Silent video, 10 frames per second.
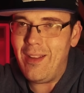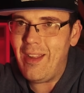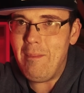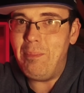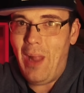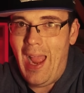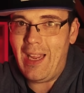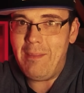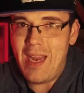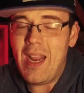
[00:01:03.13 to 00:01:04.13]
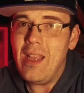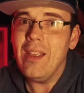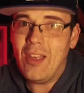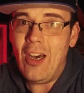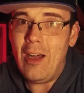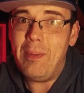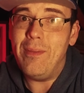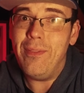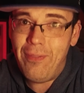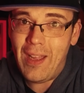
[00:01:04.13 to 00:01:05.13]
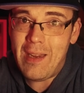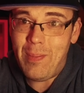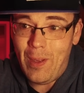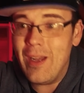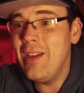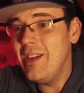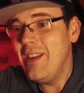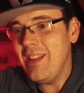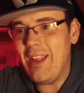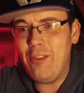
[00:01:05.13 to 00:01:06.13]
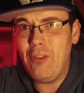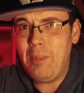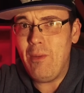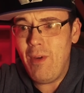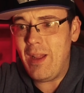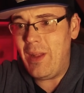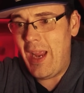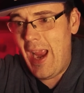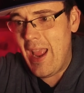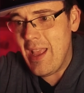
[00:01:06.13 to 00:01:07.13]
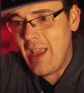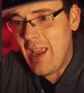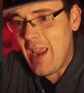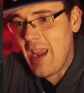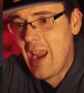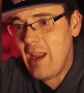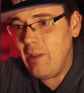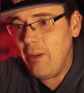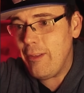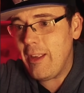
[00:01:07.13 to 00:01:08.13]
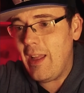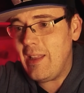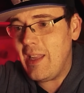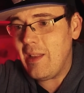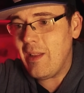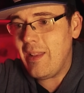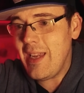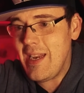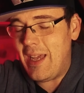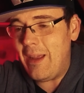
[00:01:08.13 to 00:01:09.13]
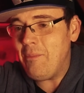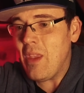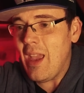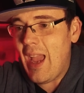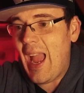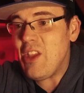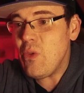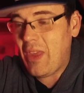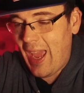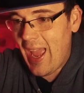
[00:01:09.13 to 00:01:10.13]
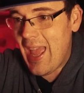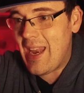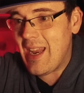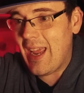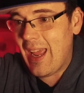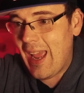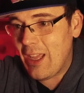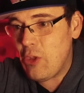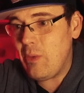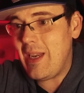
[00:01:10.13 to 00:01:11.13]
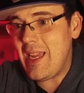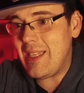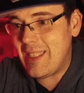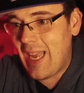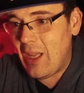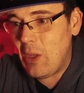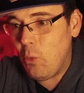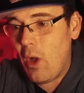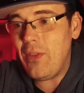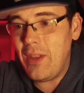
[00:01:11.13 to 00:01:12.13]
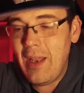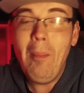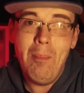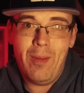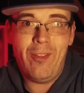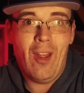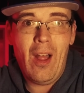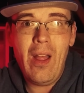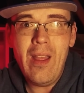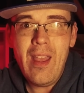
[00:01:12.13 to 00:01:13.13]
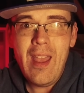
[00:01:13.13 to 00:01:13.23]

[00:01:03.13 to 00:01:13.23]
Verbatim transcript: I say black, I mean carbon fiber. Let's just be real here. It looks a little cleaner and you can actually tell what the numbers are.